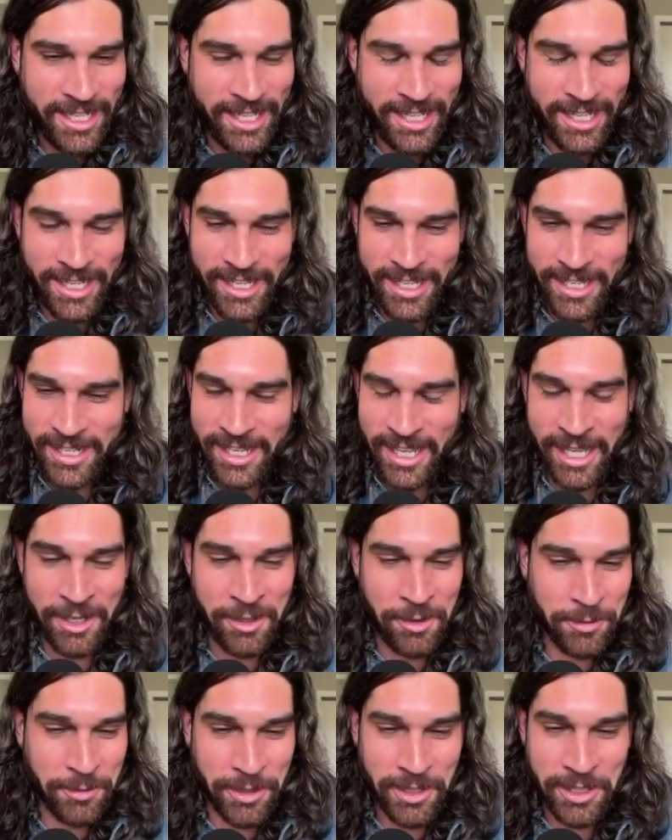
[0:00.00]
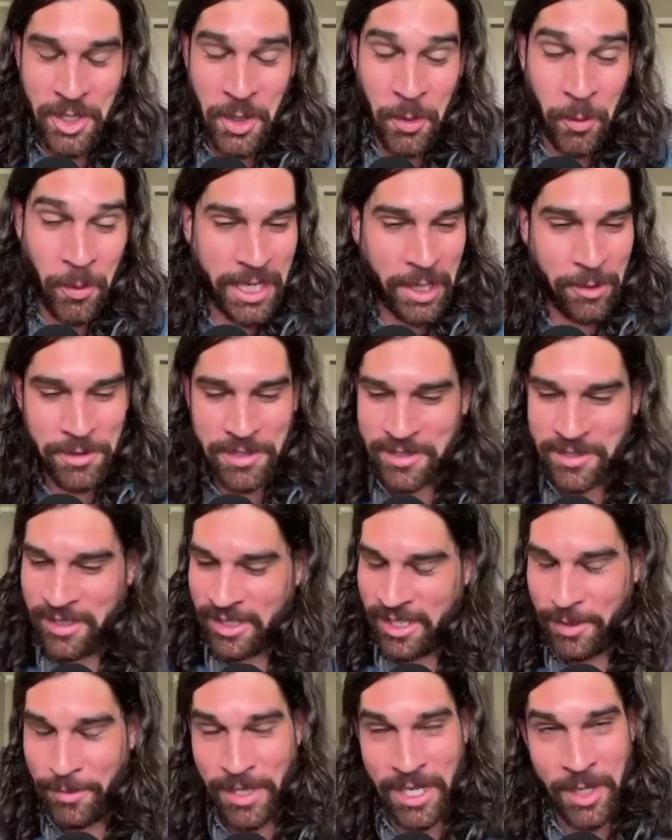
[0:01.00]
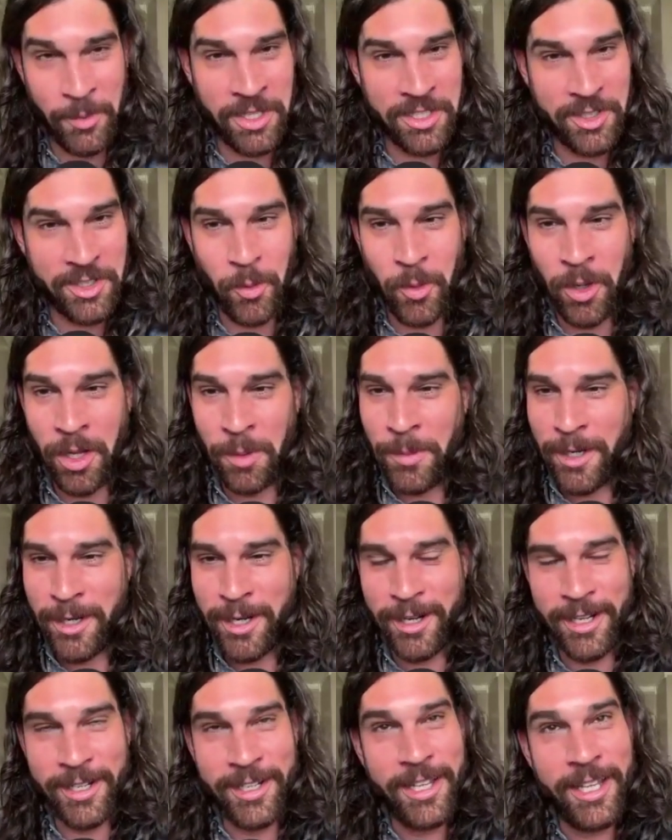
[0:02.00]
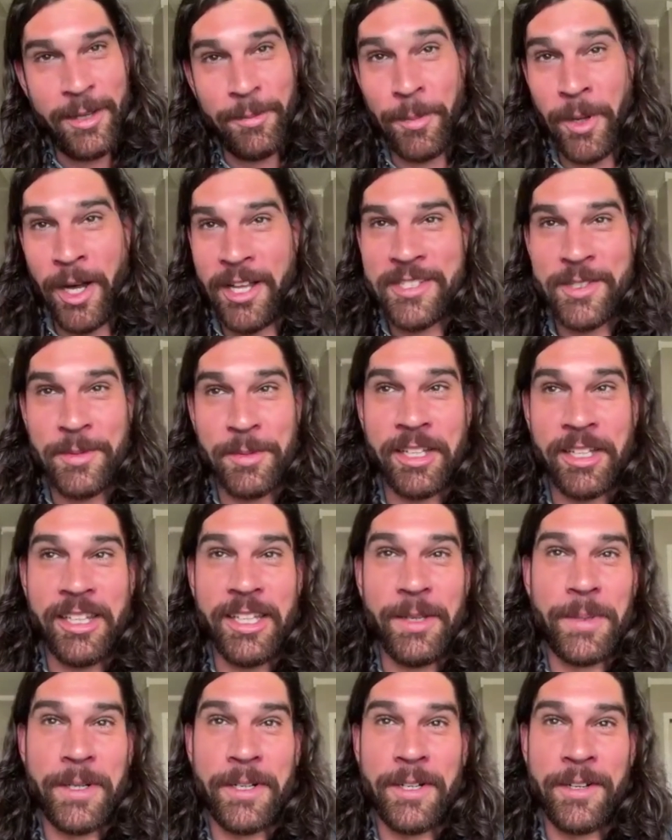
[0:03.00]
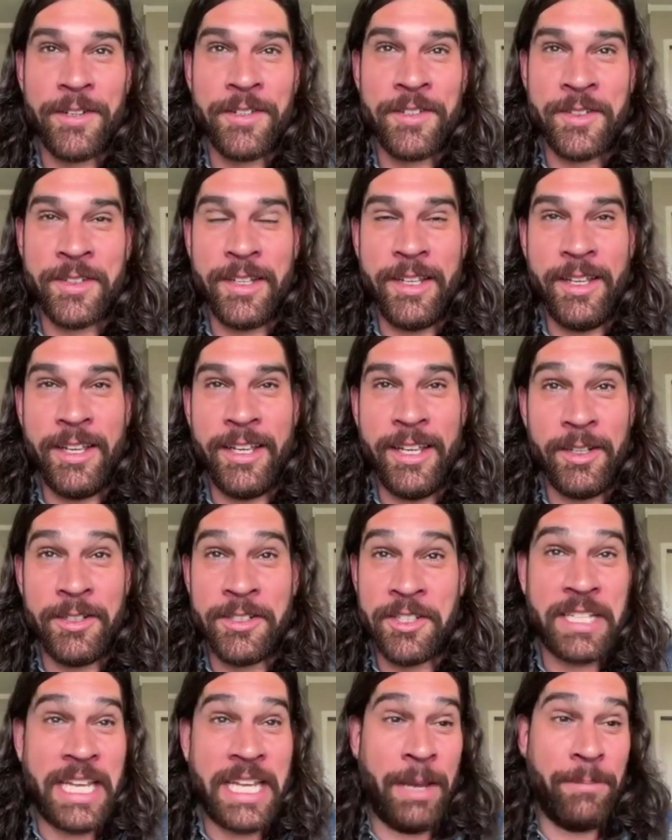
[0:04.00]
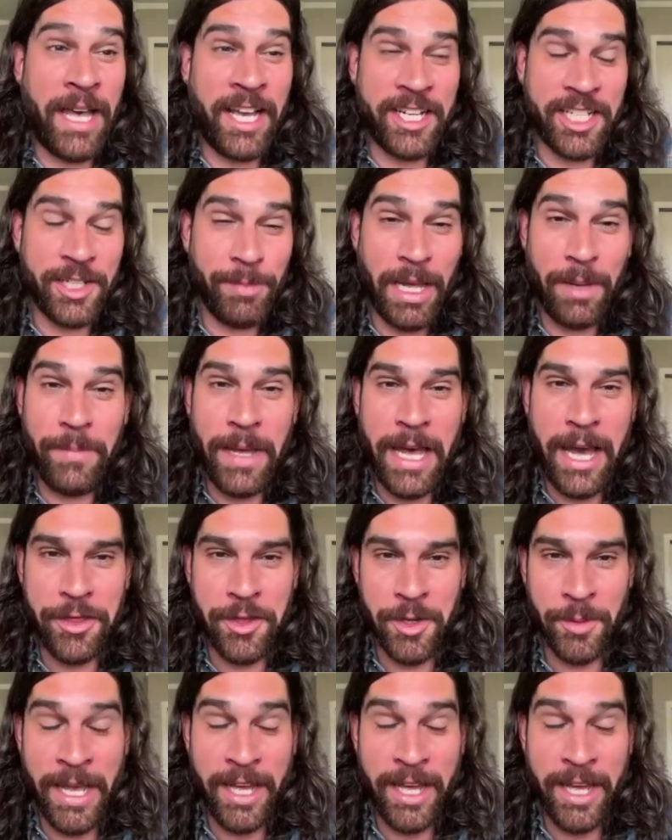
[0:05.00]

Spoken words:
and I don't really know what I was thinking, but I went to Walmart, bought some clippers, and just came back to my bathroom.